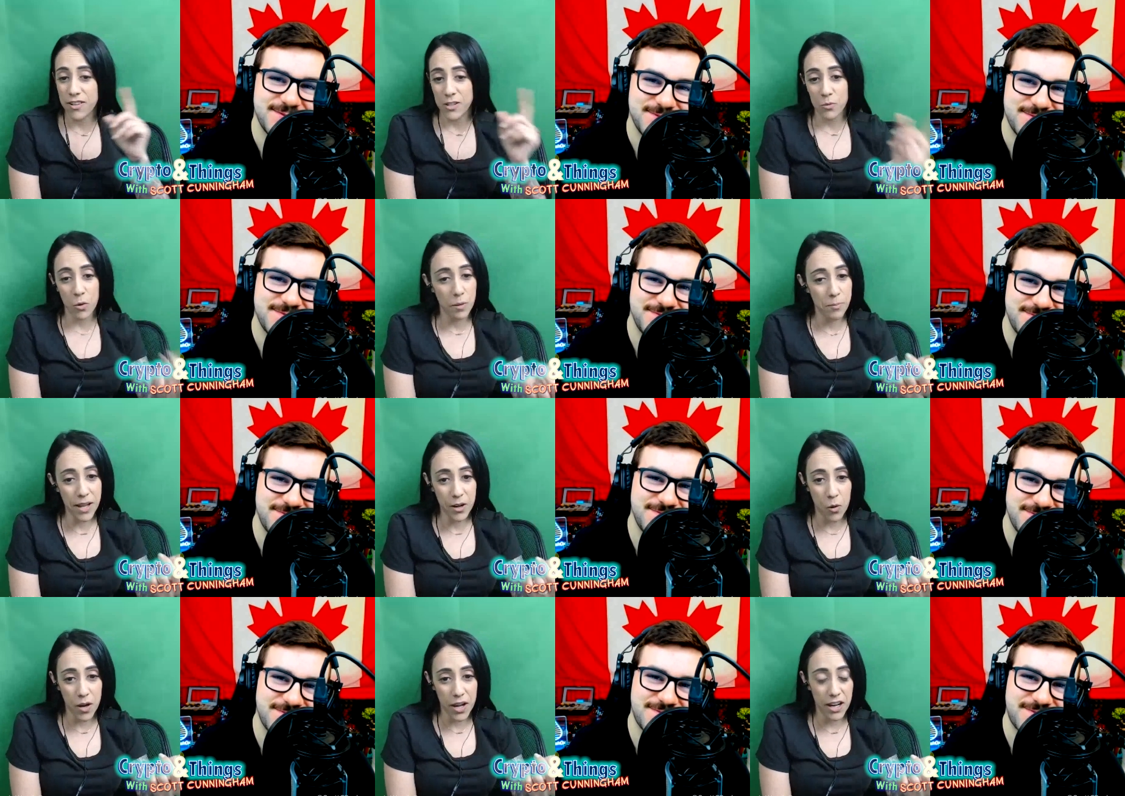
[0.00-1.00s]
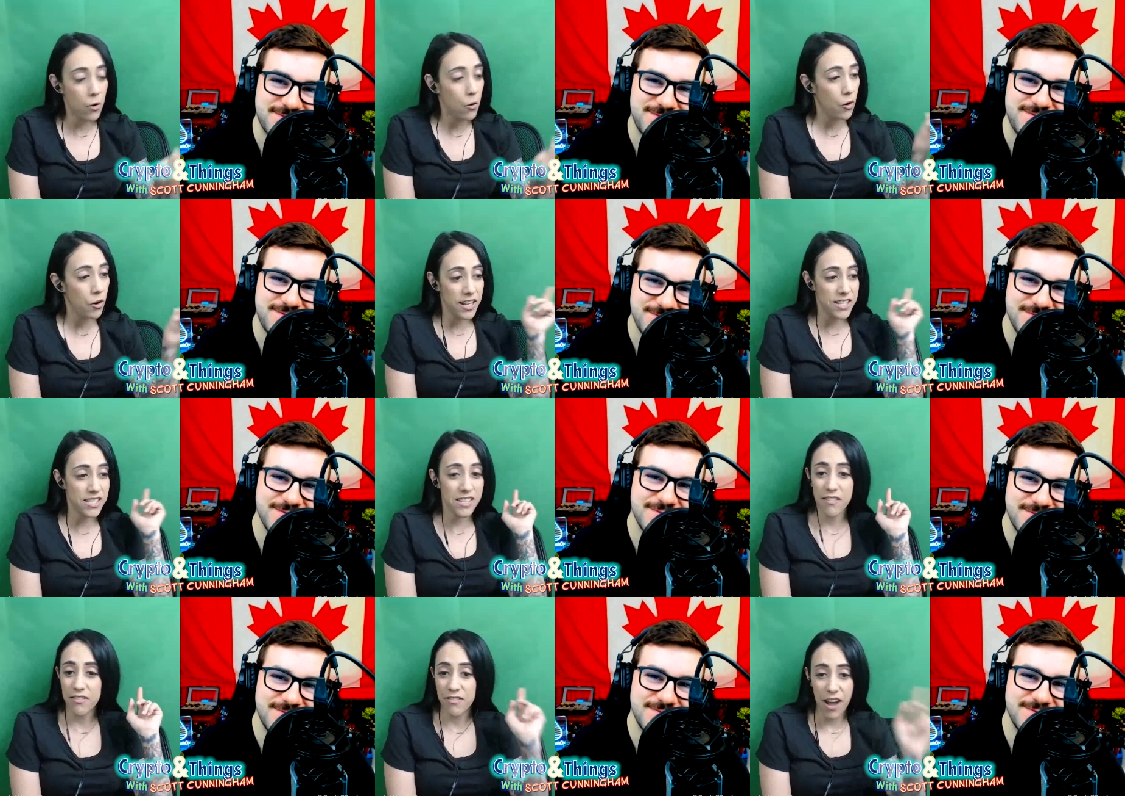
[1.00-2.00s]
Speaker 1: it's one Bitcoin or it's
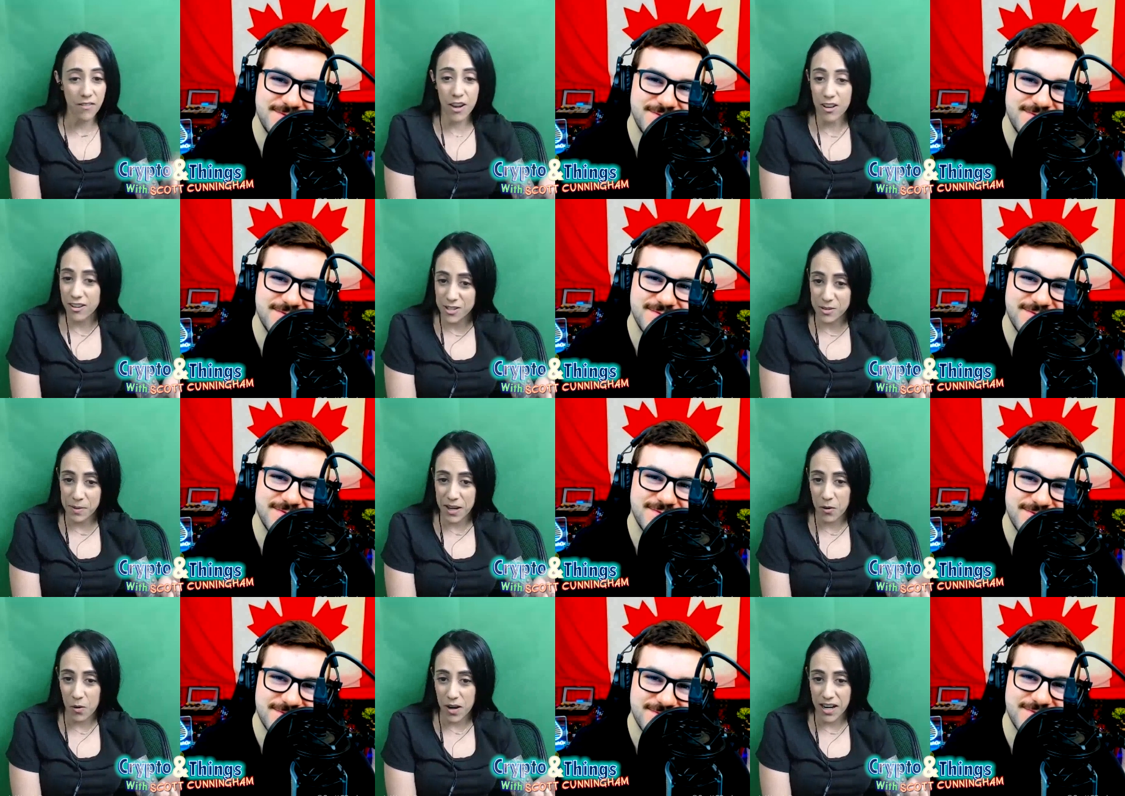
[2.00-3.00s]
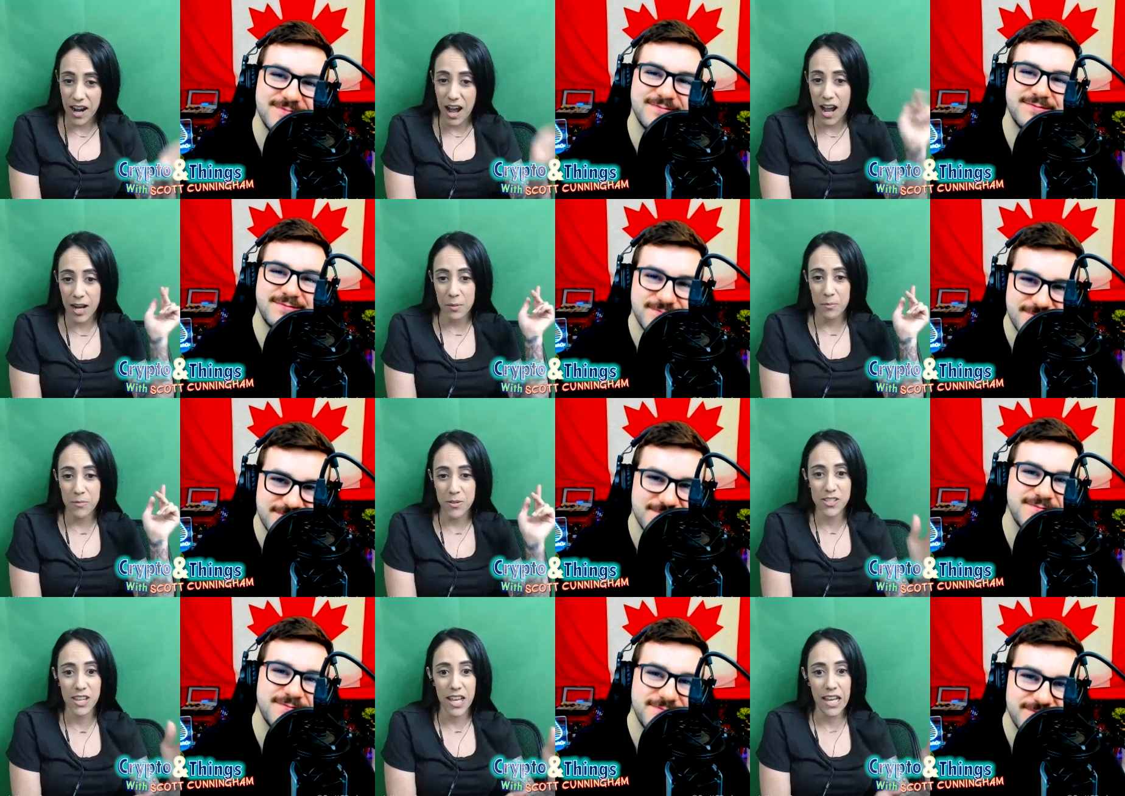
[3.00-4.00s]
five dollars a Bitcoin. I am just
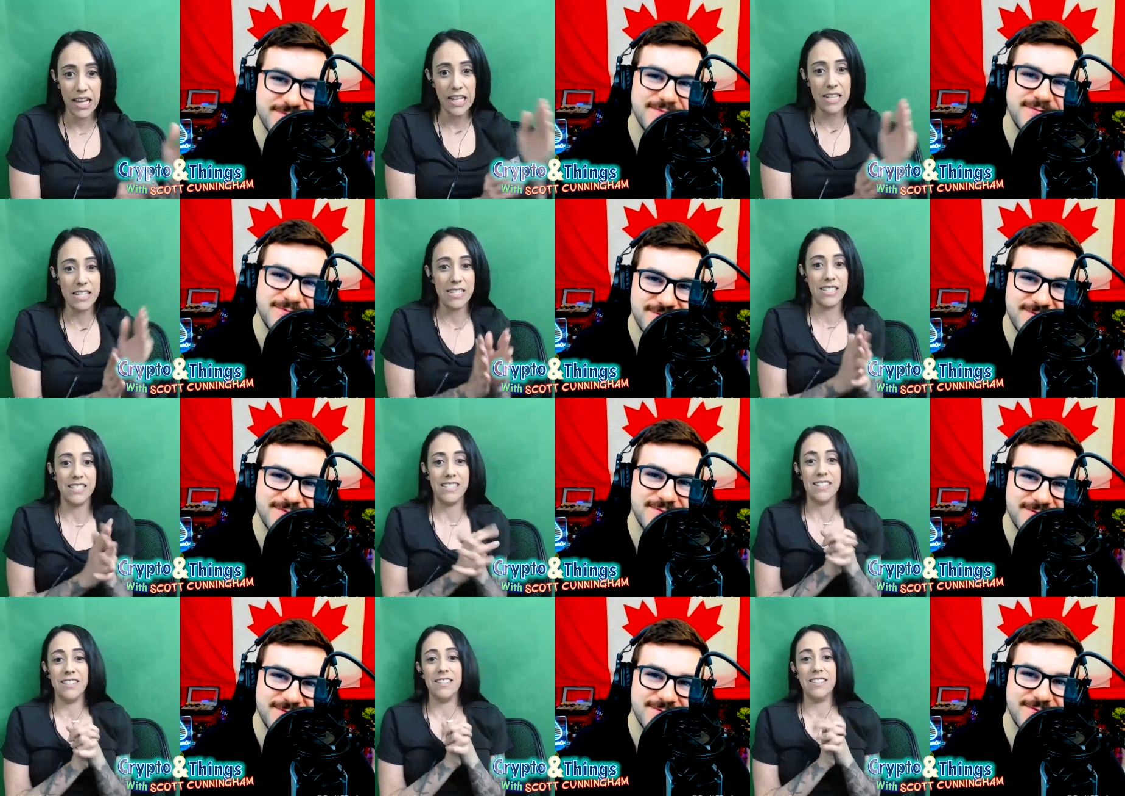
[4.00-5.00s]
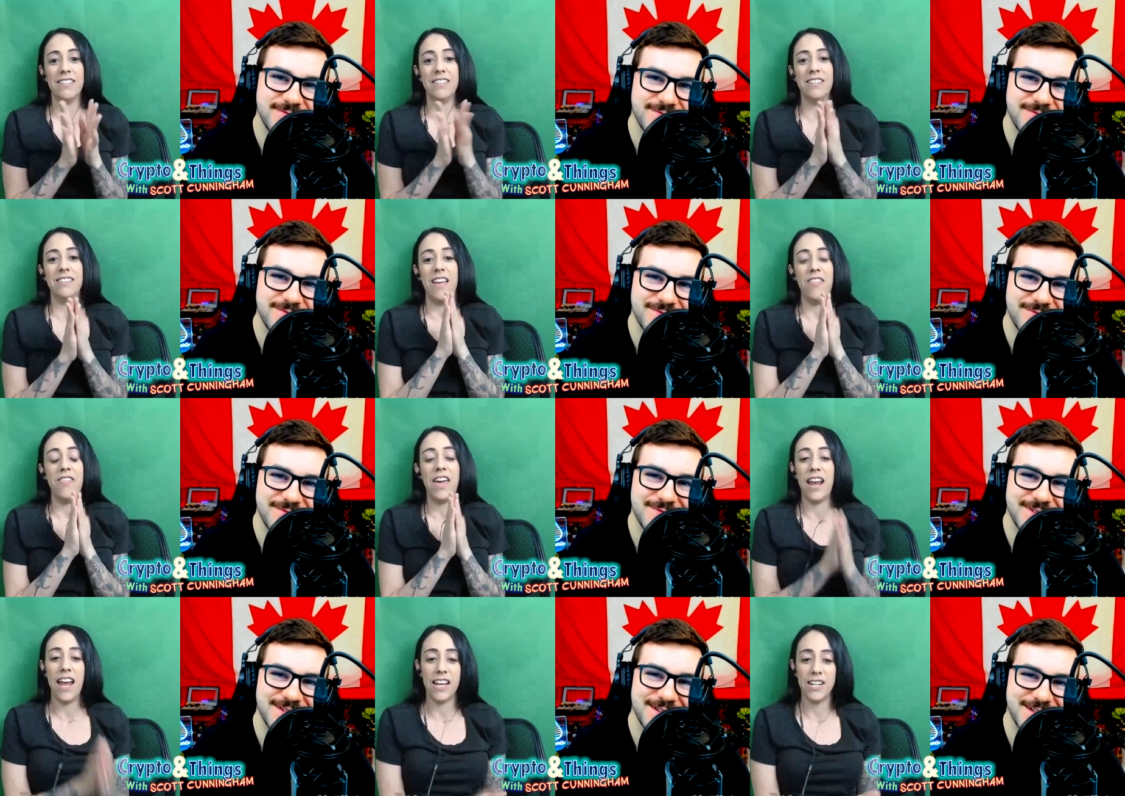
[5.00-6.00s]
like, and then I
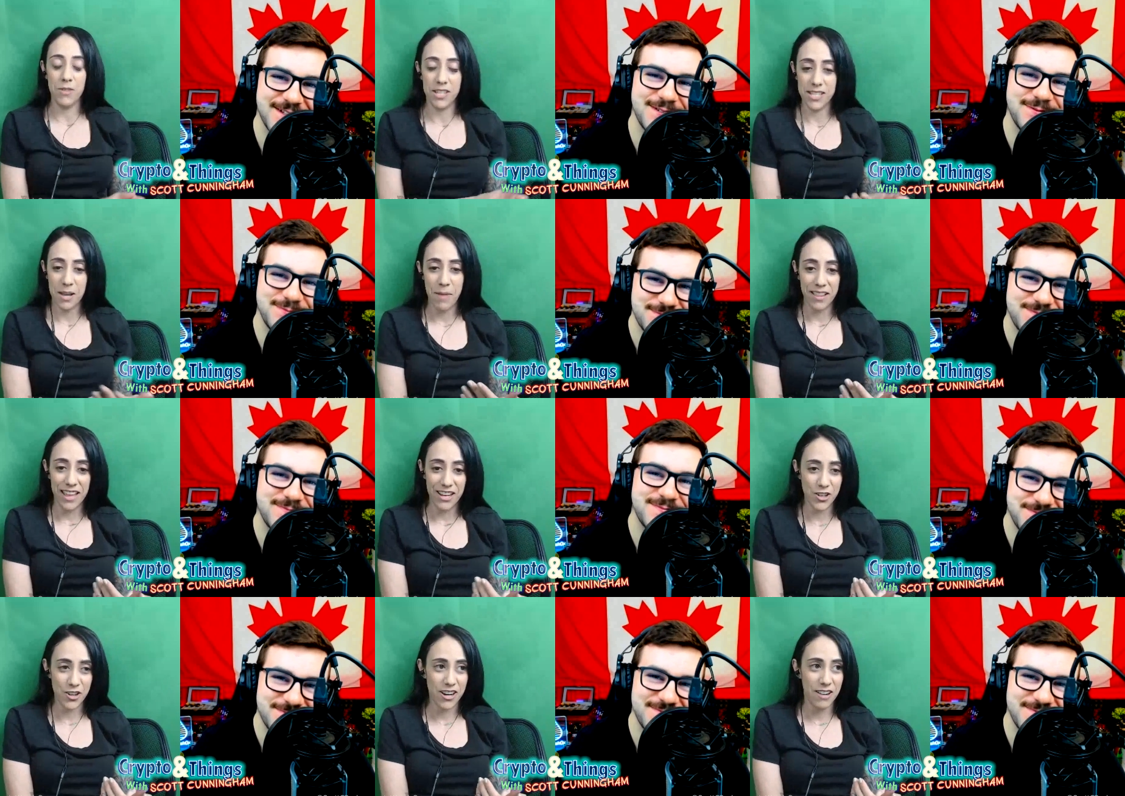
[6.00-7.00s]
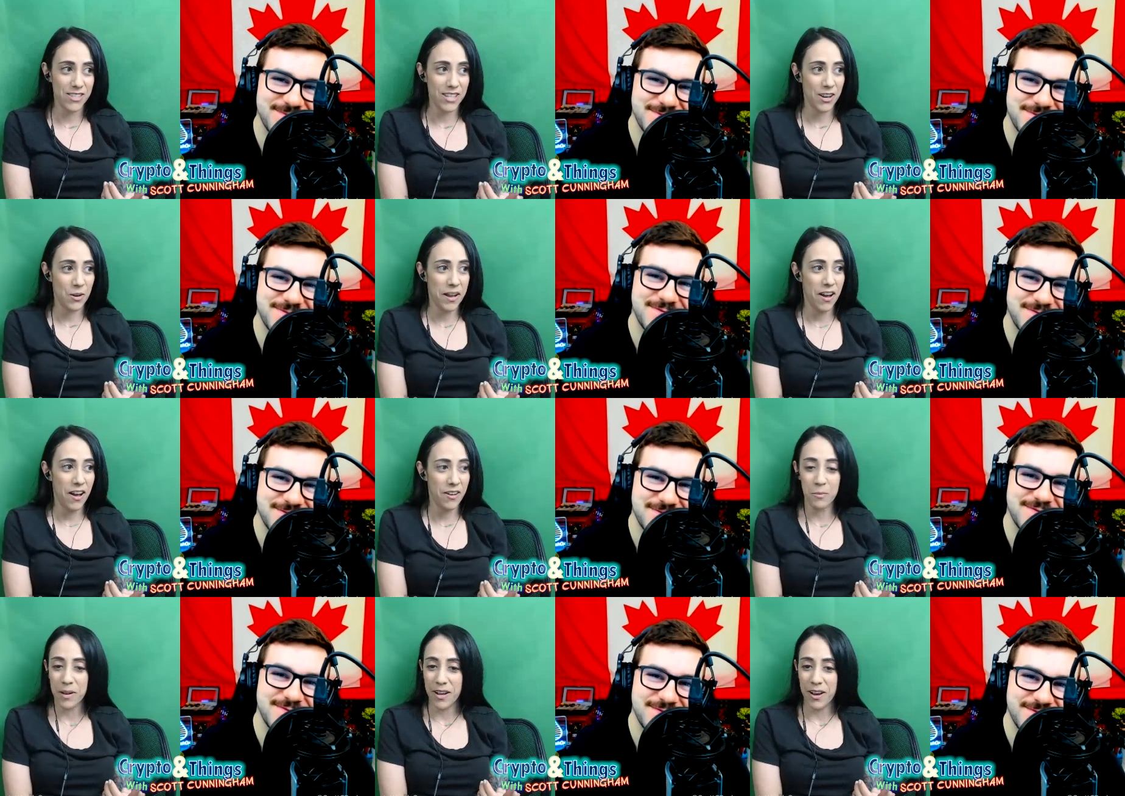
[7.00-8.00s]
had to reset my ledger and I was like, oh my God, oh
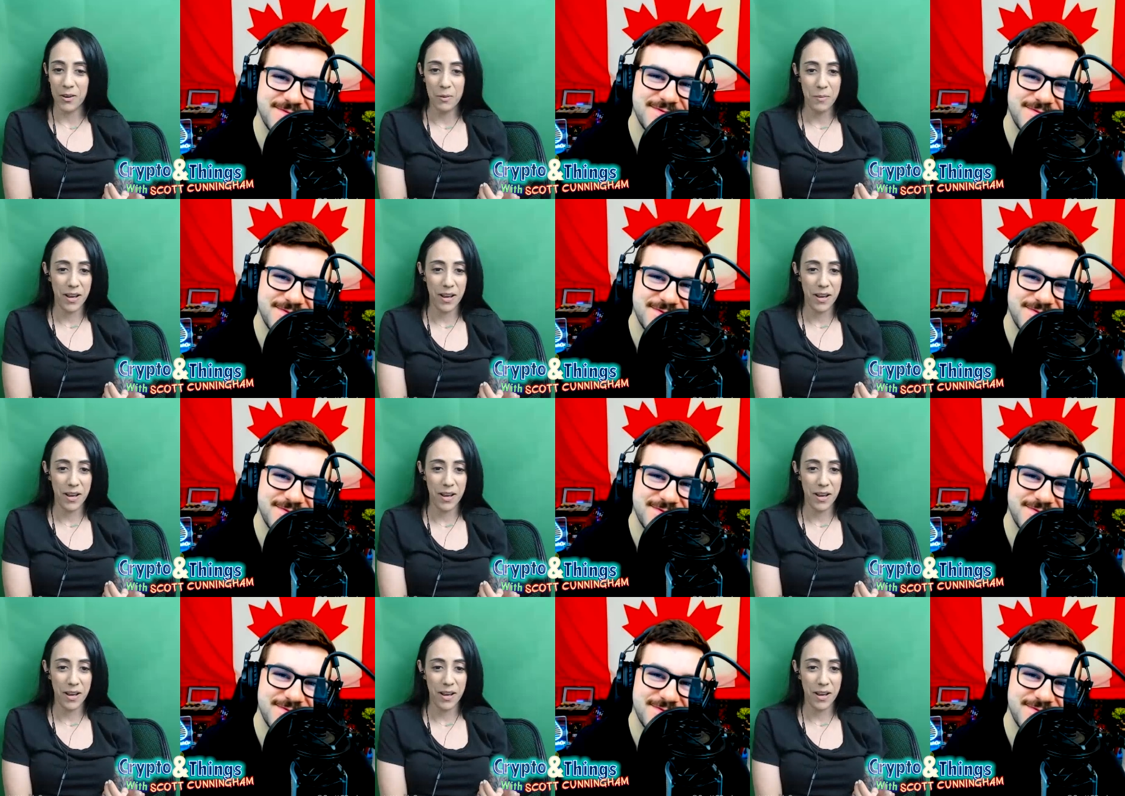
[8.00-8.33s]
my God, oh my